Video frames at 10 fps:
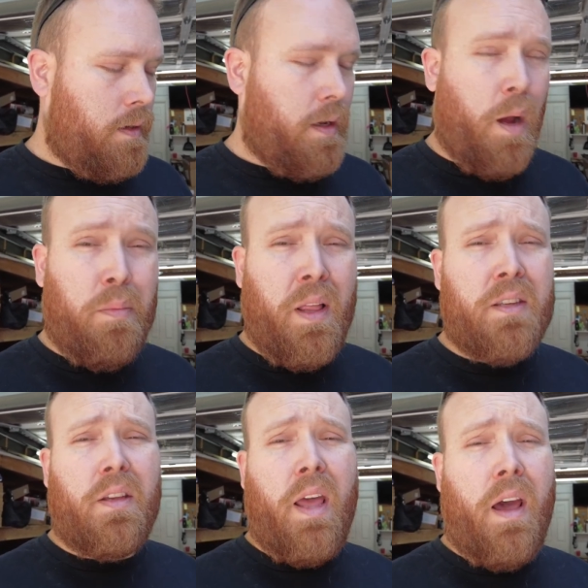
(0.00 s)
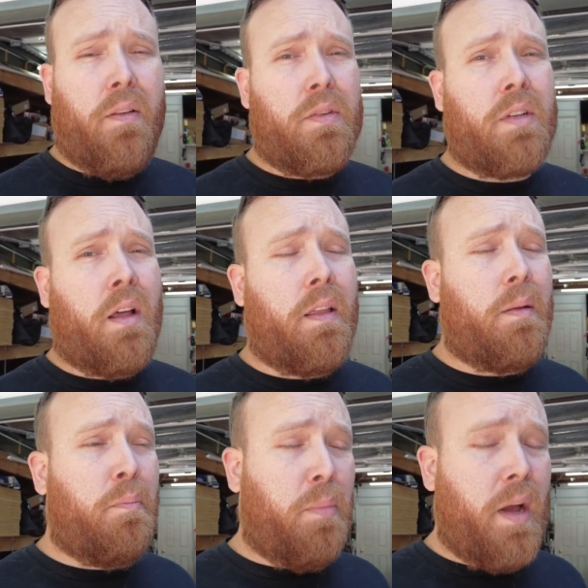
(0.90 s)
complex on how to install
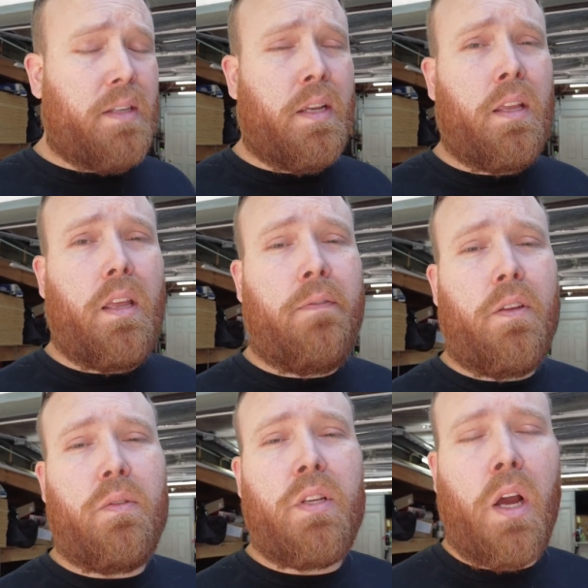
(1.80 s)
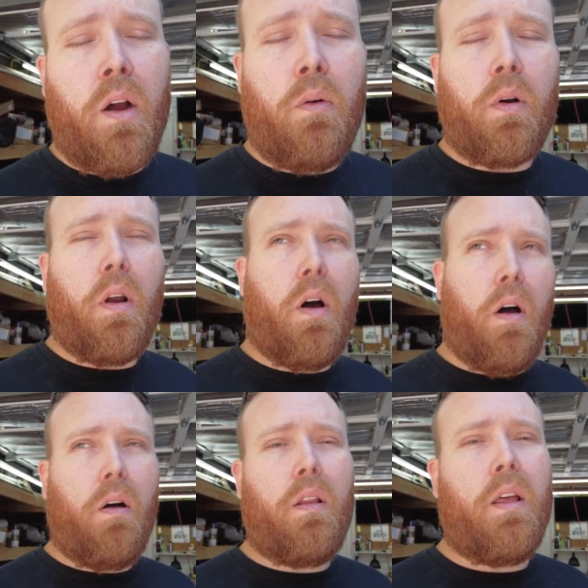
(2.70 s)
it, but if you tow or
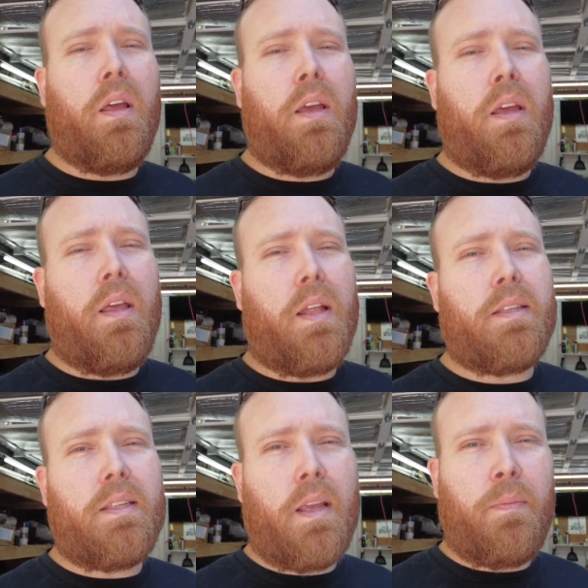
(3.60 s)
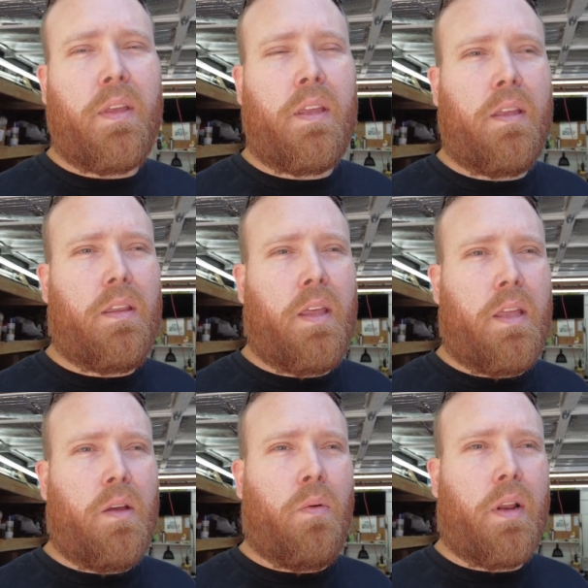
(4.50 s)
haul, it's something that
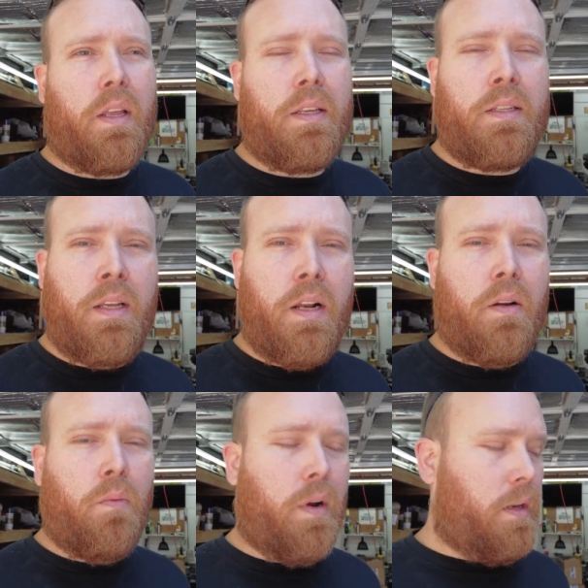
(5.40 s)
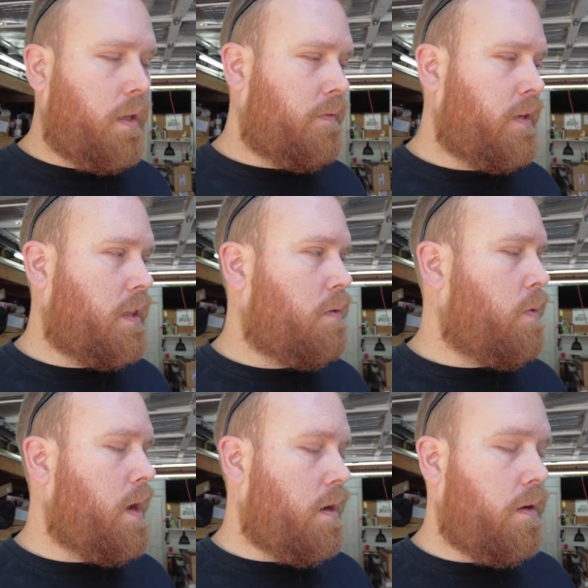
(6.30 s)
you want to consider when lifting the
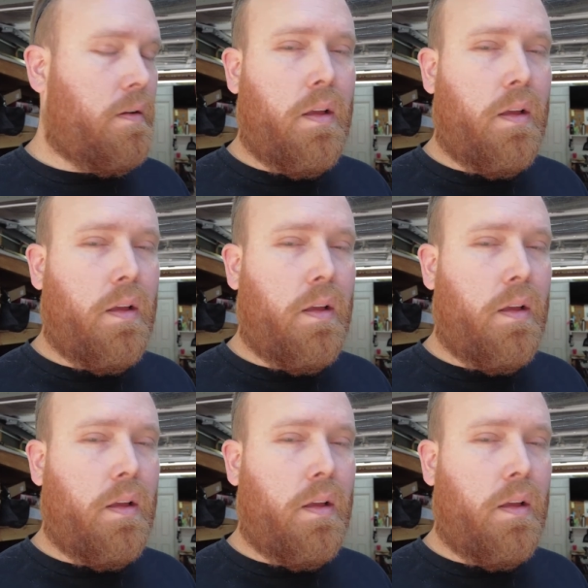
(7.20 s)
rear.